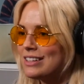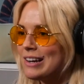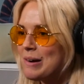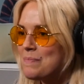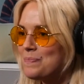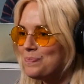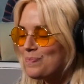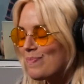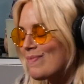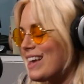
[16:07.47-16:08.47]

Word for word: Oh, you know? I love that.